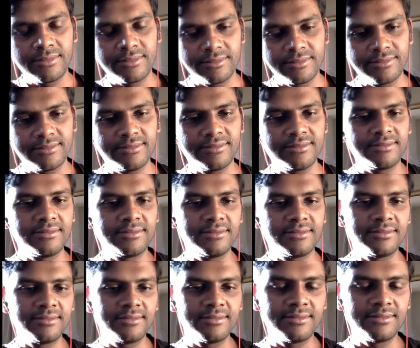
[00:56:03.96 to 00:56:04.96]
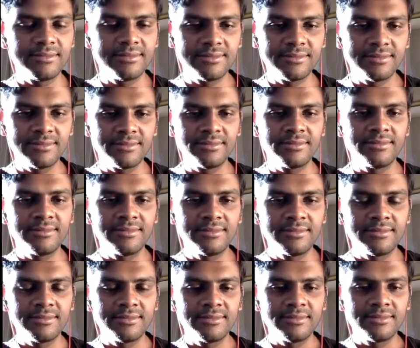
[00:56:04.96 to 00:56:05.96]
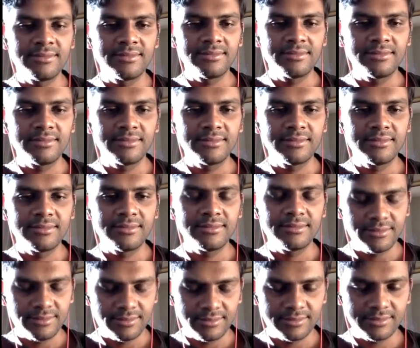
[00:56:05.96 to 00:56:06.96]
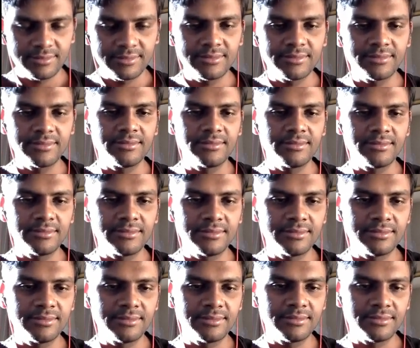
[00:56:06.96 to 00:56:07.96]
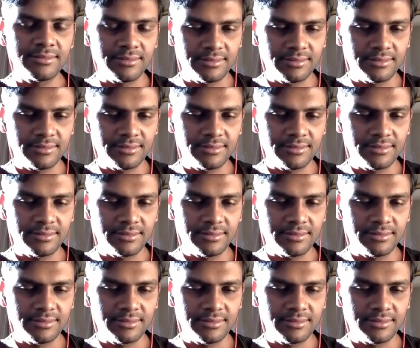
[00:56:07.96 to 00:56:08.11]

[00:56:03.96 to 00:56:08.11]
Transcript: The person shown says nothing.